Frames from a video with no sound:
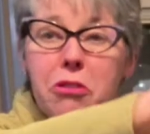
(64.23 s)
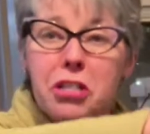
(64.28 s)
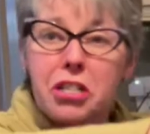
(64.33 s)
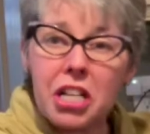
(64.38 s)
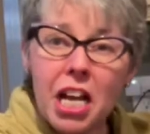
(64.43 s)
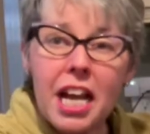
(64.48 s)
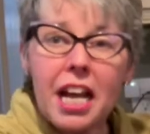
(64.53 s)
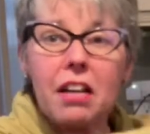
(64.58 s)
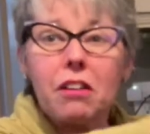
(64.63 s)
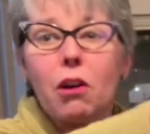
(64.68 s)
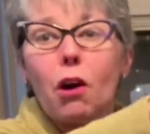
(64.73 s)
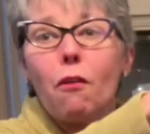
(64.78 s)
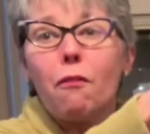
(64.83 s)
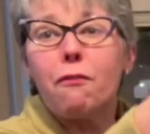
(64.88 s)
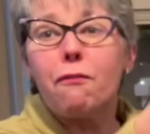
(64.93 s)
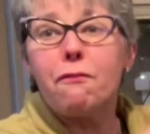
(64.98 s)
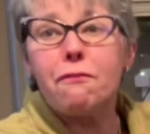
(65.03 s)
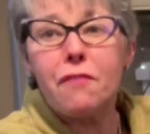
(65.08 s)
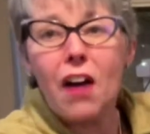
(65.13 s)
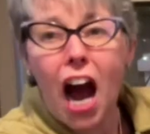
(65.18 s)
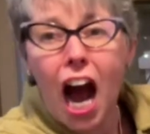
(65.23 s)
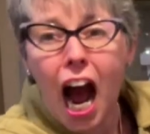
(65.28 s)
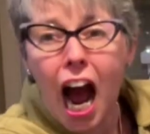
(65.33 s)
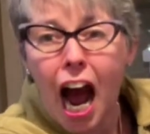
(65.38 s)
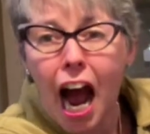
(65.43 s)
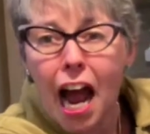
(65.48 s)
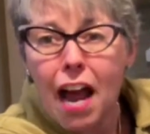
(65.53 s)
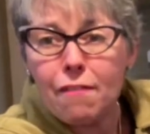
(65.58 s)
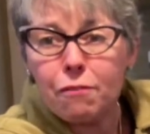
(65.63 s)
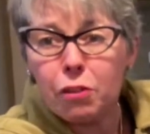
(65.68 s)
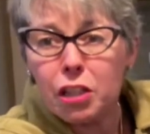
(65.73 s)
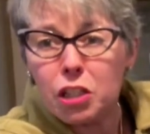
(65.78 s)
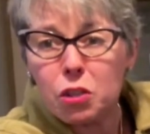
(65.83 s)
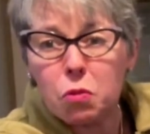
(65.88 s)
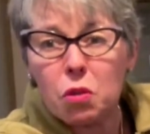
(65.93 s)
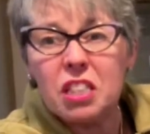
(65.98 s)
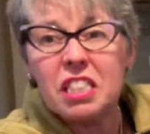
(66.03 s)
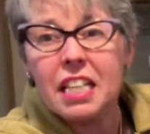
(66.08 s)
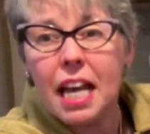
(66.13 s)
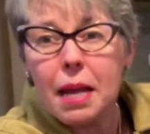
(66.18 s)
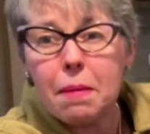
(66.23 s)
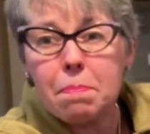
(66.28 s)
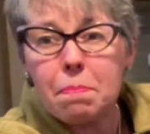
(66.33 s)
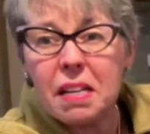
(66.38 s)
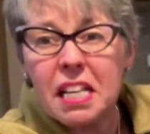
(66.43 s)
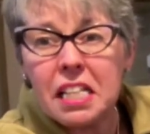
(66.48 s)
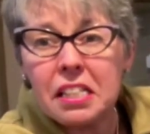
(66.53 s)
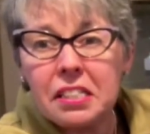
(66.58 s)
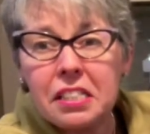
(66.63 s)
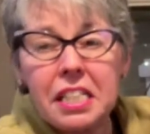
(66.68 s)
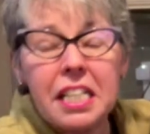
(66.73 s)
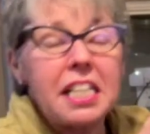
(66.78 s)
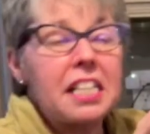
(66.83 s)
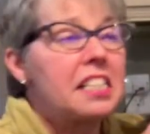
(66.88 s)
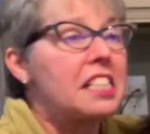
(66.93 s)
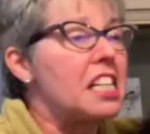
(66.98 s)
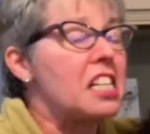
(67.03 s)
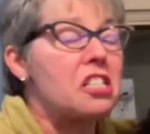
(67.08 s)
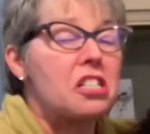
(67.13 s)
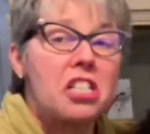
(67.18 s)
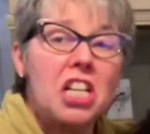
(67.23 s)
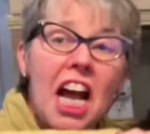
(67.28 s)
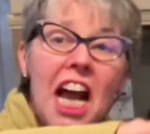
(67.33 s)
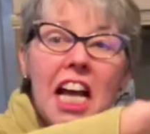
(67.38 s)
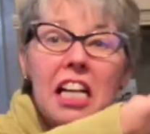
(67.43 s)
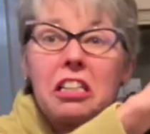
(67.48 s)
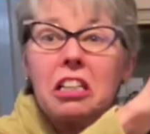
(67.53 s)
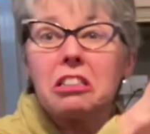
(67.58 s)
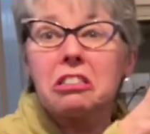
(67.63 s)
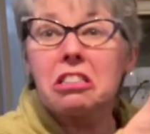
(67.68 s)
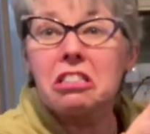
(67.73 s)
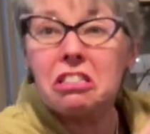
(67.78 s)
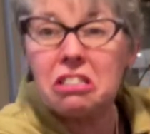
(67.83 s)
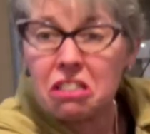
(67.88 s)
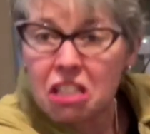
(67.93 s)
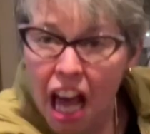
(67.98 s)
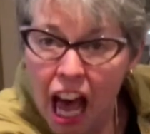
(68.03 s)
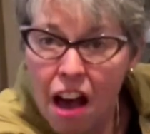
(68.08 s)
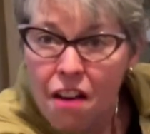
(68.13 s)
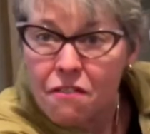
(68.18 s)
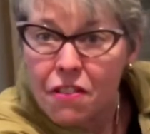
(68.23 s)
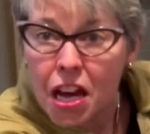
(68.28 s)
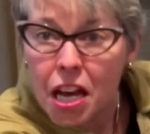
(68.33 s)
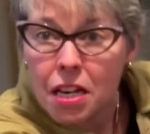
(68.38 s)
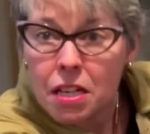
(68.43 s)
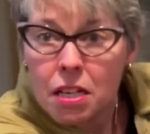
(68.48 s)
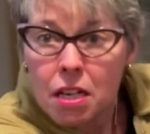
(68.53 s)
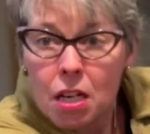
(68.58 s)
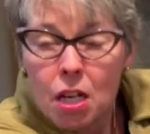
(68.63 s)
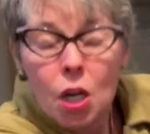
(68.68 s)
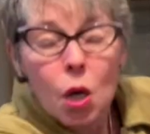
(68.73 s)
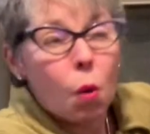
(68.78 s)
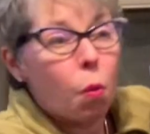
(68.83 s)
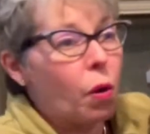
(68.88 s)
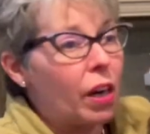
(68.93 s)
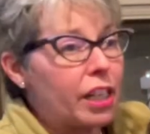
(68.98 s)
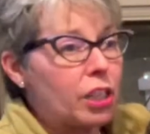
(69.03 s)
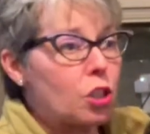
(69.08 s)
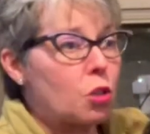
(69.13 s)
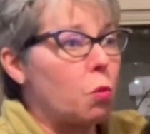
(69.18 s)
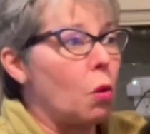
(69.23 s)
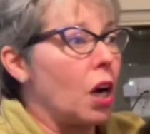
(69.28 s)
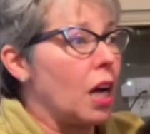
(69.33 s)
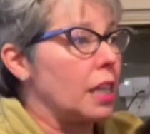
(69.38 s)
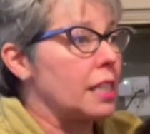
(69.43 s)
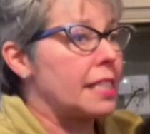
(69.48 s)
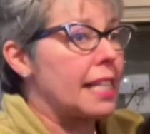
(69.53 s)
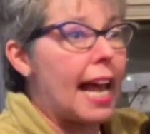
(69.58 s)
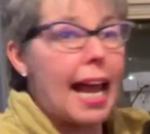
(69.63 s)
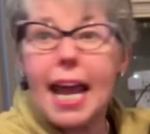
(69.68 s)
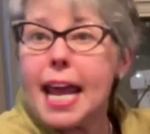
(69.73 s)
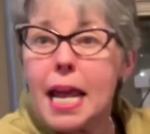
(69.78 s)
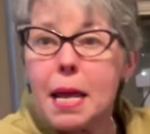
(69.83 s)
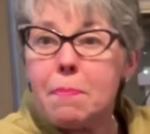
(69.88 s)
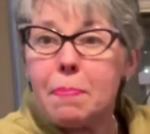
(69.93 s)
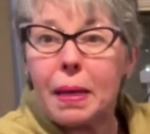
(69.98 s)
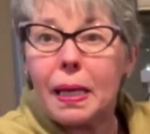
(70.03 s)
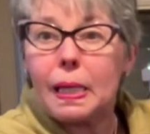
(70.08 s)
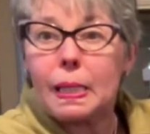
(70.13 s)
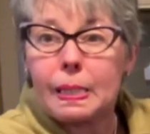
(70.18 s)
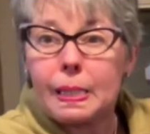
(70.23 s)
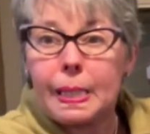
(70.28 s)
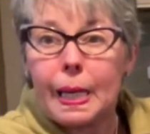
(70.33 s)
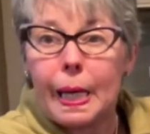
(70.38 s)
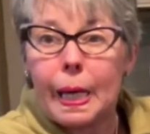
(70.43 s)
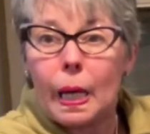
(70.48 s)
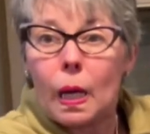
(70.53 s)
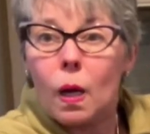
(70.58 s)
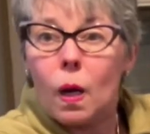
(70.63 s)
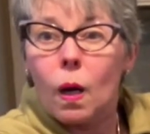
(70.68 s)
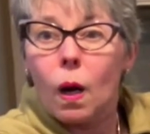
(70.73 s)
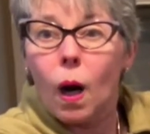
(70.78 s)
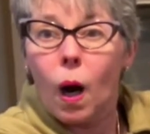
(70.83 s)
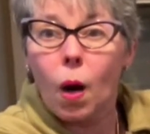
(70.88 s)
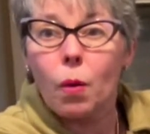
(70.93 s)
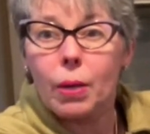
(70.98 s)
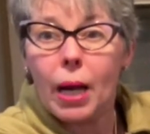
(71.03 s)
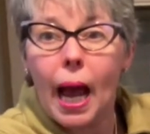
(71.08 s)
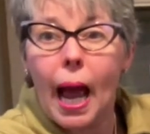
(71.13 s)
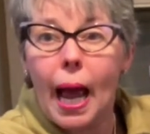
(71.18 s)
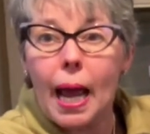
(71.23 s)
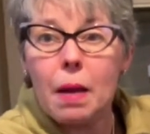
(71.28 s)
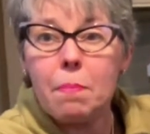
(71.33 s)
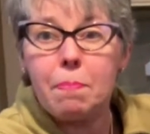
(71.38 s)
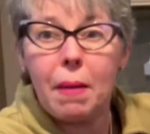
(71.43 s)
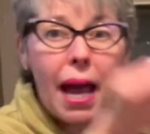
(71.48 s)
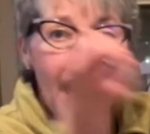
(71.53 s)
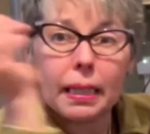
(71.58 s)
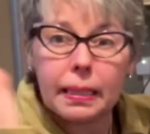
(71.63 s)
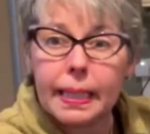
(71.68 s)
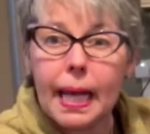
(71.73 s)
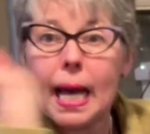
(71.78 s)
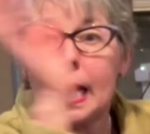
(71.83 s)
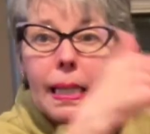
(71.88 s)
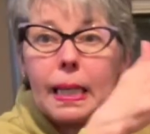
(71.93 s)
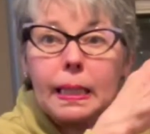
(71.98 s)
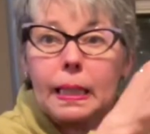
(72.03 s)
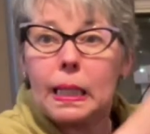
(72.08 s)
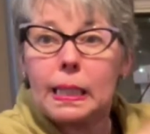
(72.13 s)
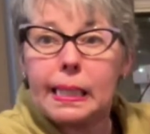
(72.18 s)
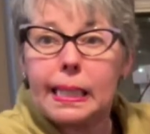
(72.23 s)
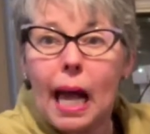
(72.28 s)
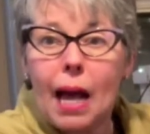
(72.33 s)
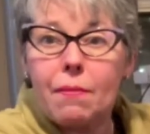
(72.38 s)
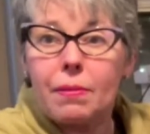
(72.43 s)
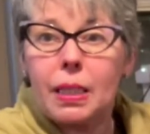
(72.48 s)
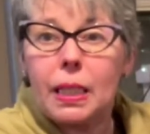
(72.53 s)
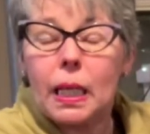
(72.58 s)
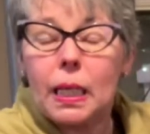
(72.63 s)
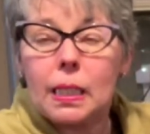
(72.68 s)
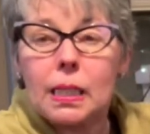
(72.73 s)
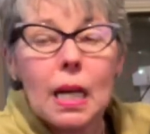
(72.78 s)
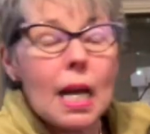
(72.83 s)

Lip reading: channel 5, which was NBC, to channel 7, which was ABC. Okay, back then in the 70s.